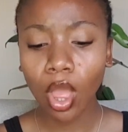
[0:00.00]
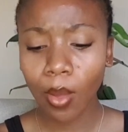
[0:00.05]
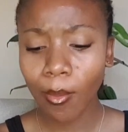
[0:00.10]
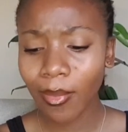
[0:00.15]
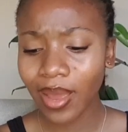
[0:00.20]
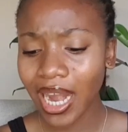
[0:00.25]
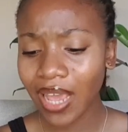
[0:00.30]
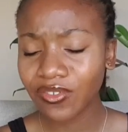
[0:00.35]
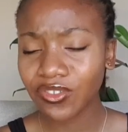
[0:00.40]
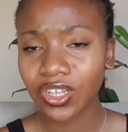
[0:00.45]

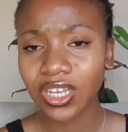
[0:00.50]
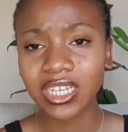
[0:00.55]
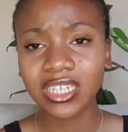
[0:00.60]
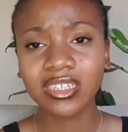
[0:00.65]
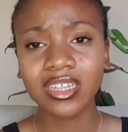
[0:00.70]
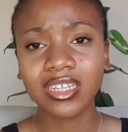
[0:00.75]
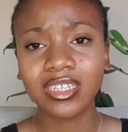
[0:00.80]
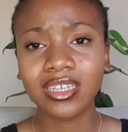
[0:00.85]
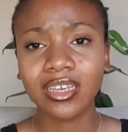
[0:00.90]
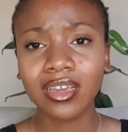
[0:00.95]
My life's not
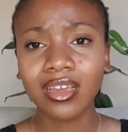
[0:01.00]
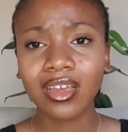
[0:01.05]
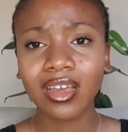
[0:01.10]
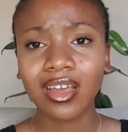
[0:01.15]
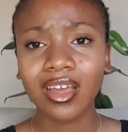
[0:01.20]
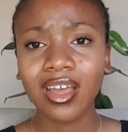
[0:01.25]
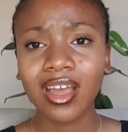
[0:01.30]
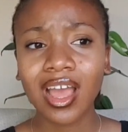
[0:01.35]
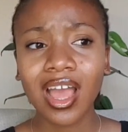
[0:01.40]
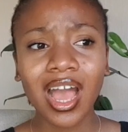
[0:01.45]

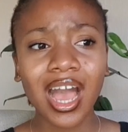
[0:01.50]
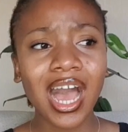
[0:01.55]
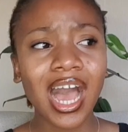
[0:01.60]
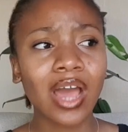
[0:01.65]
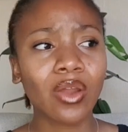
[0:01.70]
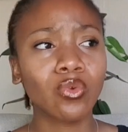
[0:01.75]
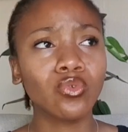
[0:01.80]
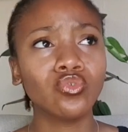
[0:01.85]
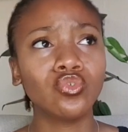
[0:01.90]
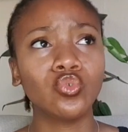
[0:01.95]
aesthetic.
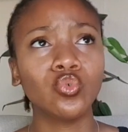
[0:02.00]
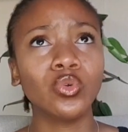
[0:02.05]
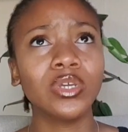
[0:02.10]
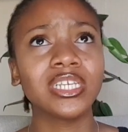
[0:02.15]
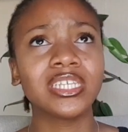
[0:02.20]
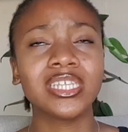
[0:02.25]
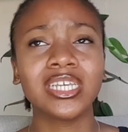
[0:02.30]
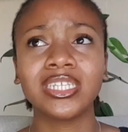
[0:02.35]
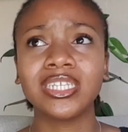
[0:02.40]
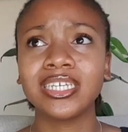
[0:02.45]
I don't do
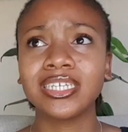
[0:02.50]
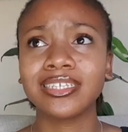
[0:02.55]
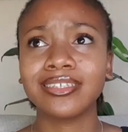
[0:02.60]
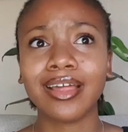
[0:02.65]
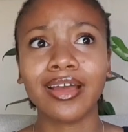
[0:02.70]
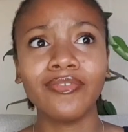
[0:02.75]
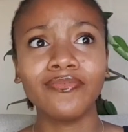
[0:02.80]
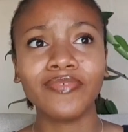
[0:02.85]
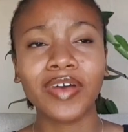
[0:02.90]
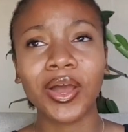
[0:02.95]
aesthetic
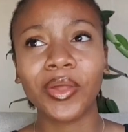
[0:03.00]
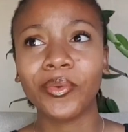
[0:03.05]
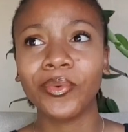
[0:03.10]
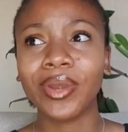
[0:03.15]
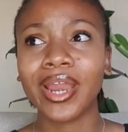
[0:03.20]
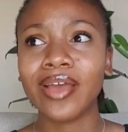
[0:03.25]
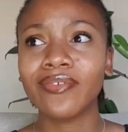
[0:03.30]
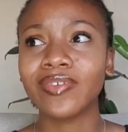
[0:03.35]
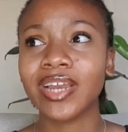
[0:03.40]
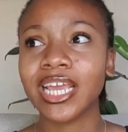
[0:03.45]
stuff. I don't
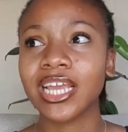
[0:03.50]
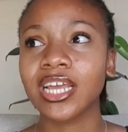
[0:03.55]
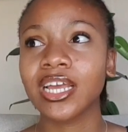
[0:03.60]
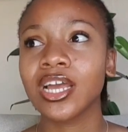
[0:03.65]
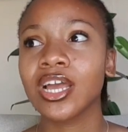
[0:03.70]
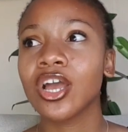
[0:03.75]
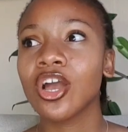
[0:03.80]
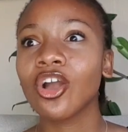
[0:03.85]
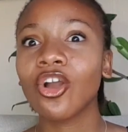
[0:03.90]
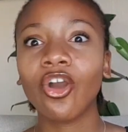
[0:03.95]
have, like,
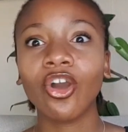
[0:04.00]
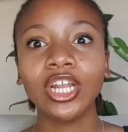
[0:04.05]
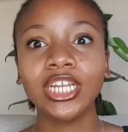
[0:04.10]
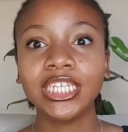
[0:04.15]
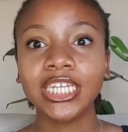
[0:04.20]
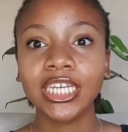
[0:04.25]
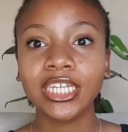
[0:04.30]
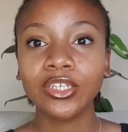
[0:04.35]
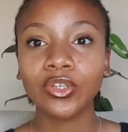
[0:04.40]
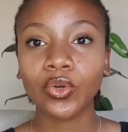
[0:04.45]

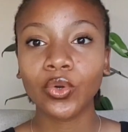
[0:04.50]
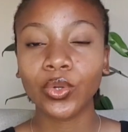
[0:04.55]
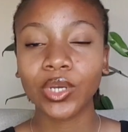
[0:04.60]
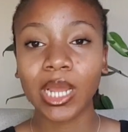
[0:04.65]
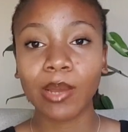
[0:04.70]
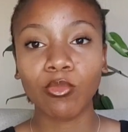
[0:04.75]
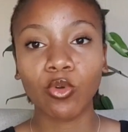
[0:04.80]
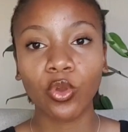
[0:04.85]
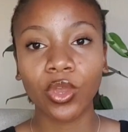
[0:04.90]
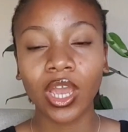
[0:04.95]
content.
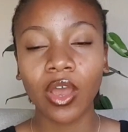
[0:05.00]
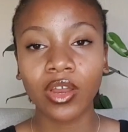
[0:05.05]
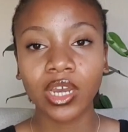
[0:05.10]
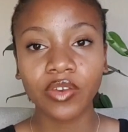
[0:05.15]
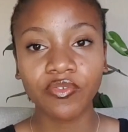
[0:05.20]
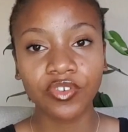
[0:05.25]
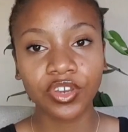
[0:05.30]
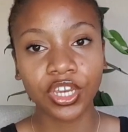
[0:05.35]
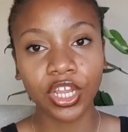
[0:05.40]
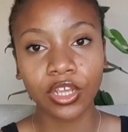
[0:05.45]
I'm going out
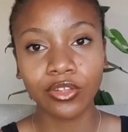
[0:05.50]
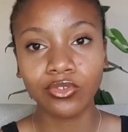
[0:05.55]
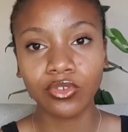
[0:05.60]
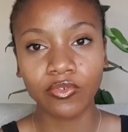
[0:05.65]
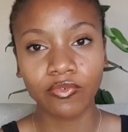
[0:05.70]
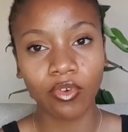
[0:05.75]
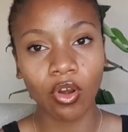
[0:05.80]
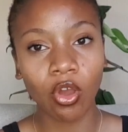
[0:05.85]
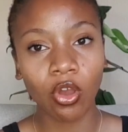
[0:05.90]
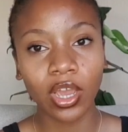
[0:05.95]
every day to
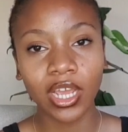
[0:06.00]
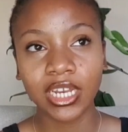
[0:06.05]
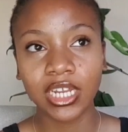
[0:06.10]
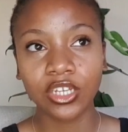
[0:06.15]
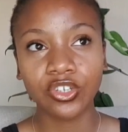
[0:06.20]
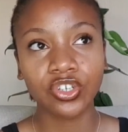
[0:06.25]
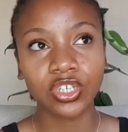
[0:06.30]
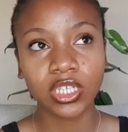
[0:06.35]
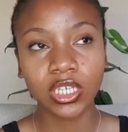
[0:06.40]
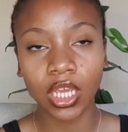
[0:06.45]
vlog and
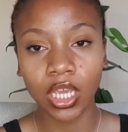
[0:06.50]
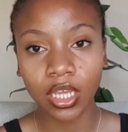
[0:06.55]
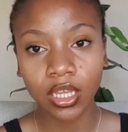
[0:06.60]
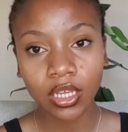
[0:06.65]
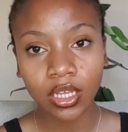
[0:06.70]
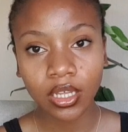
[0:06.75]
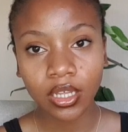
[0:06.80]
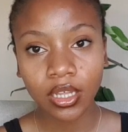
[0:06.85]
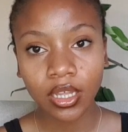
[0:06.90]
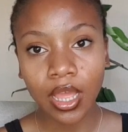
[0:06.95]

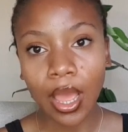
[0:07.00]
interesting.